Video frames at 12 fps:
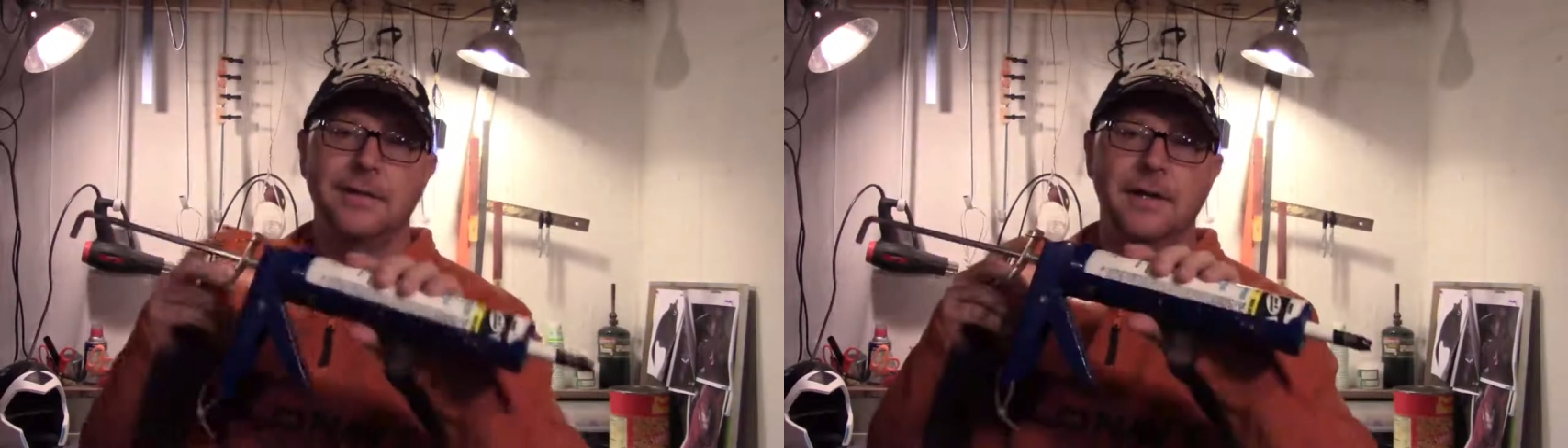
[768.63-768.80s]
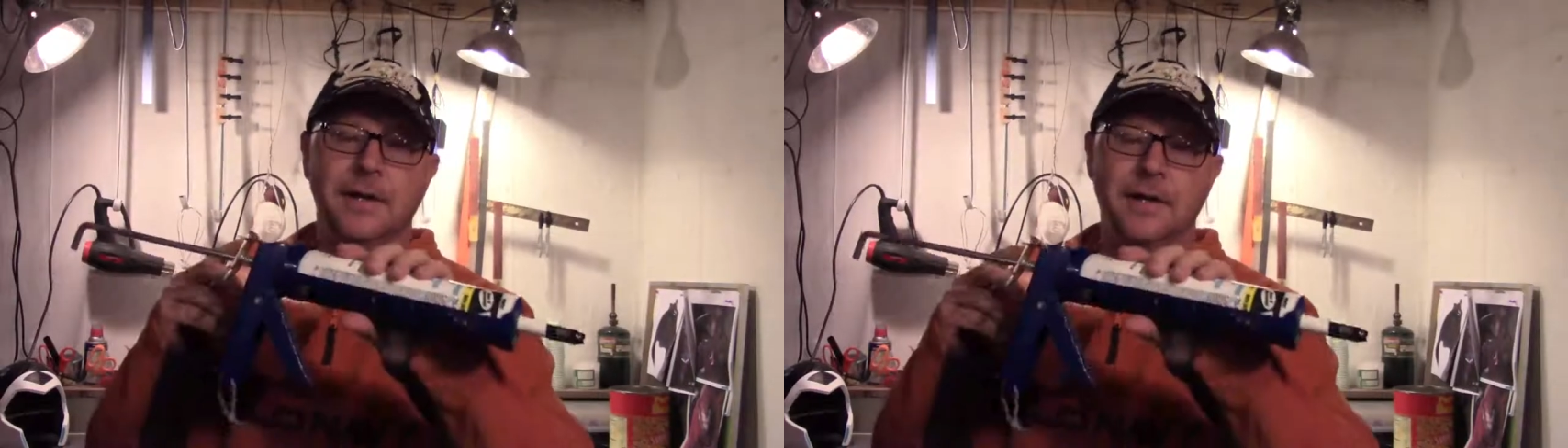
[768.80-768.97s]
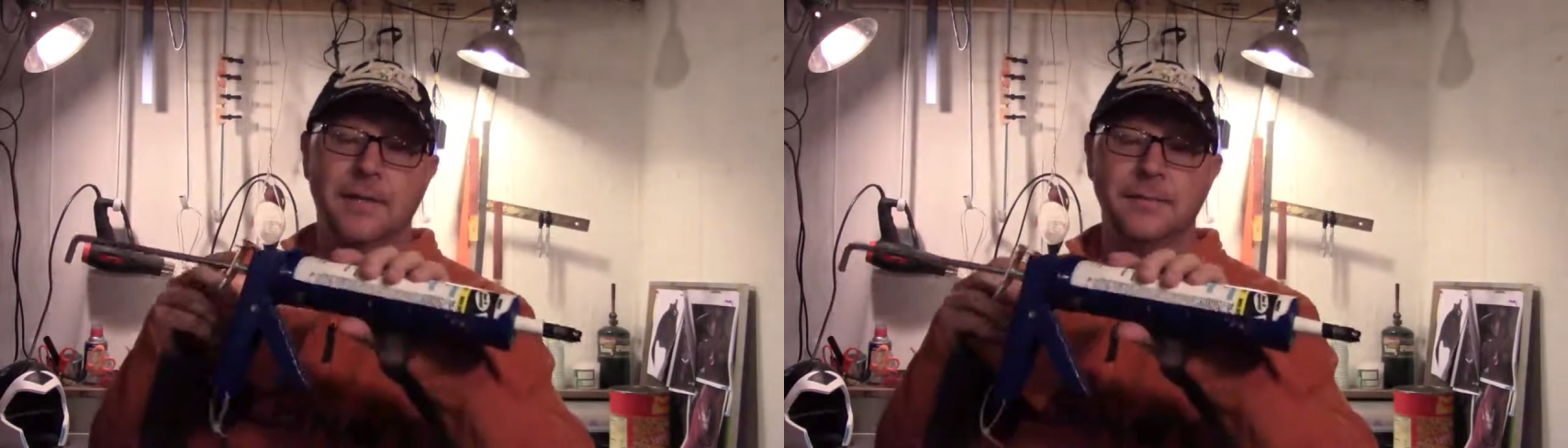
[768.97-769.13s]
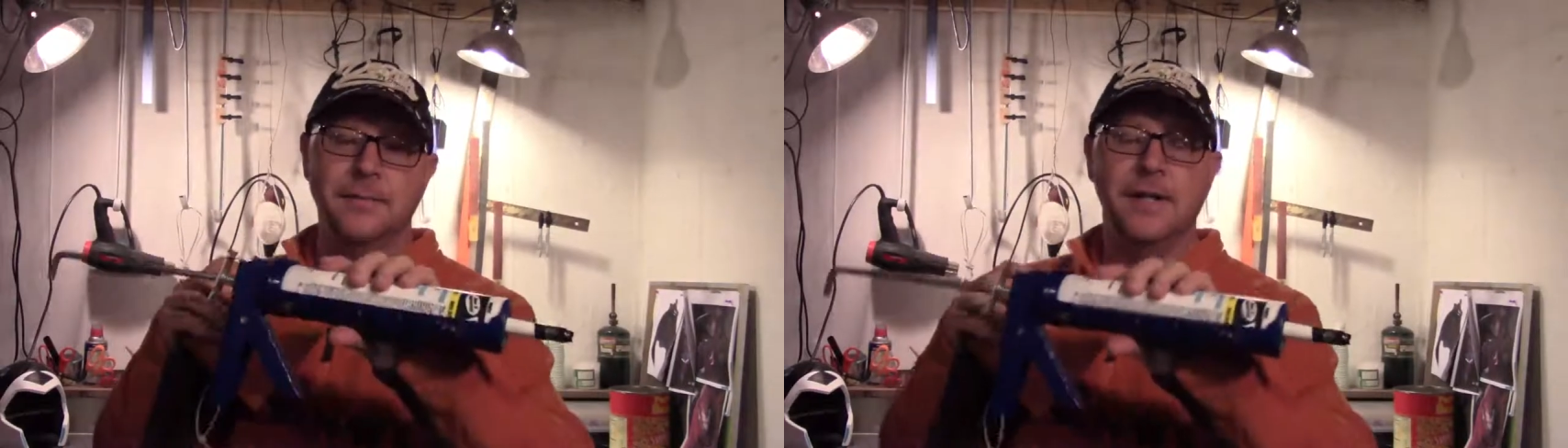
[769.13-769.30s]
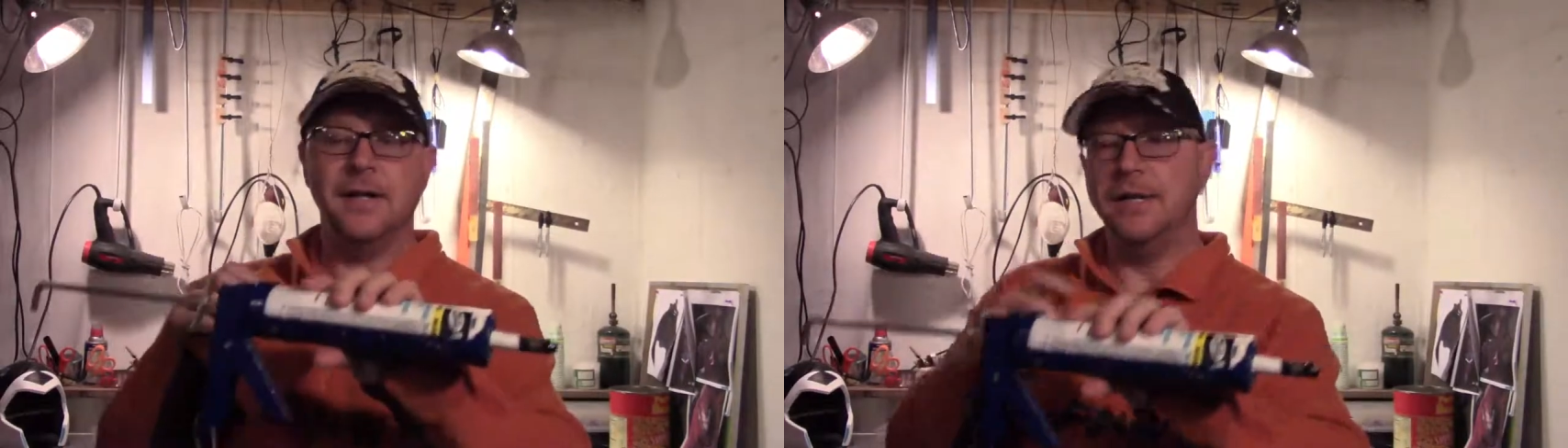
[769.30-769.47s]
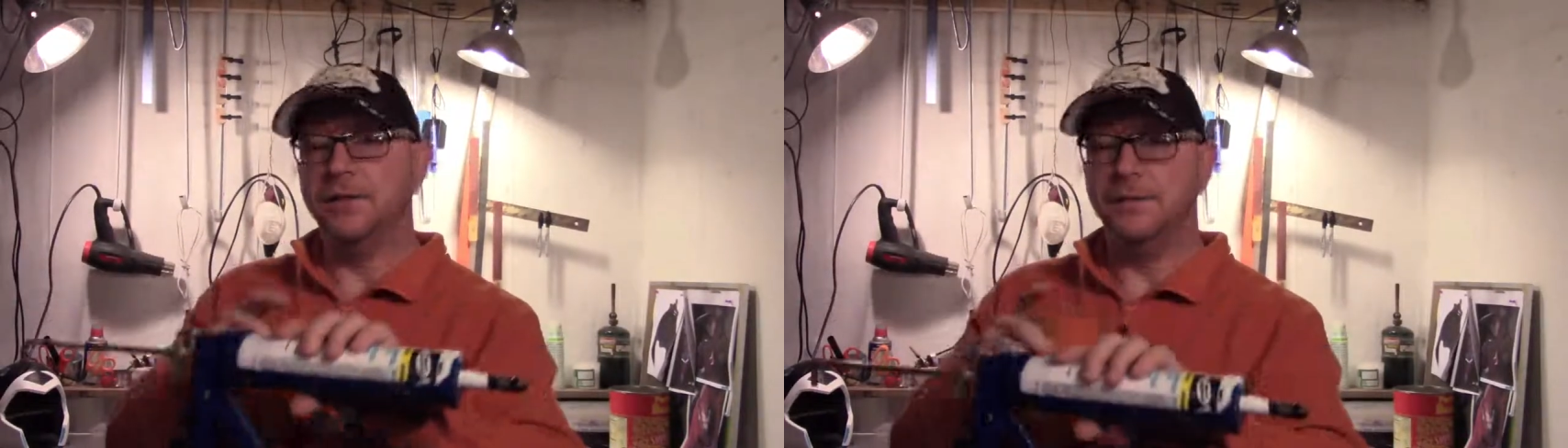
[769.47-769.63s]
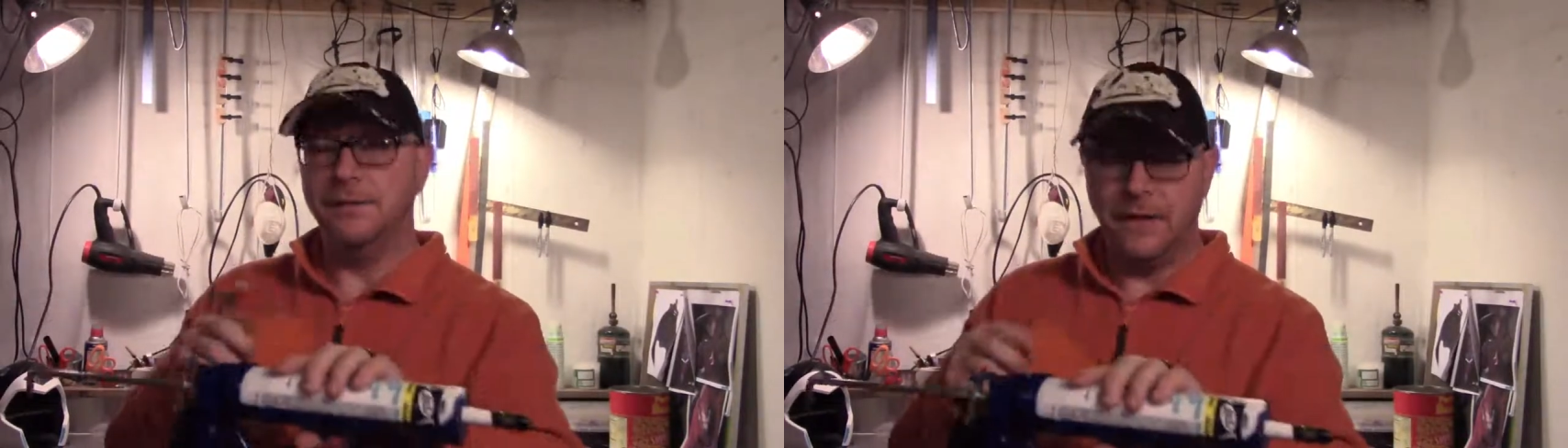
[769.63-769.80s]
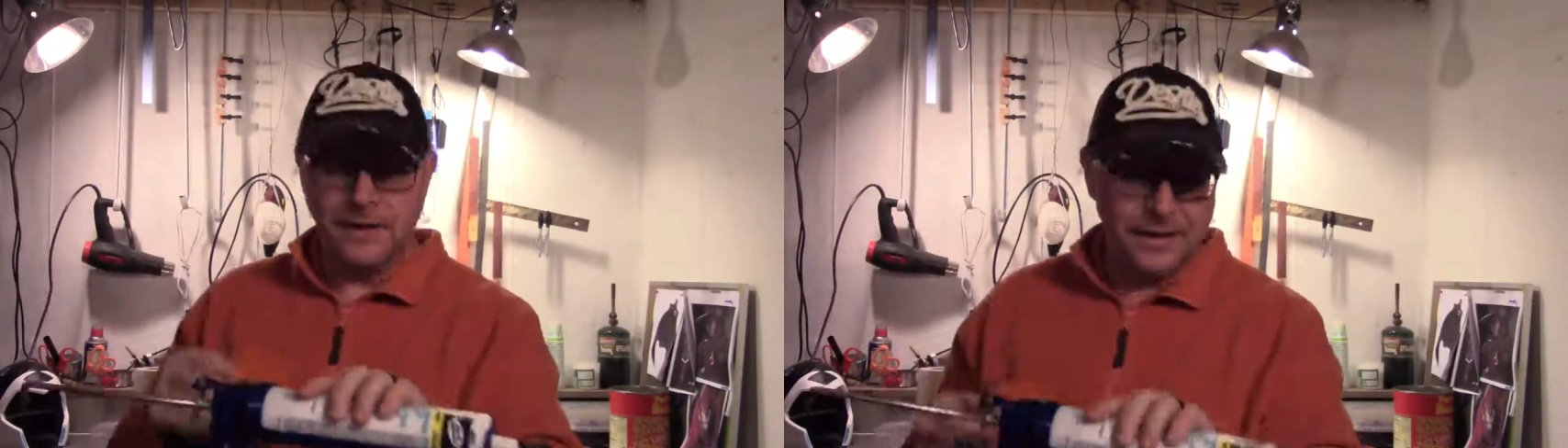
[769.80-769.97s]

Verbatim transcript: um, unless you find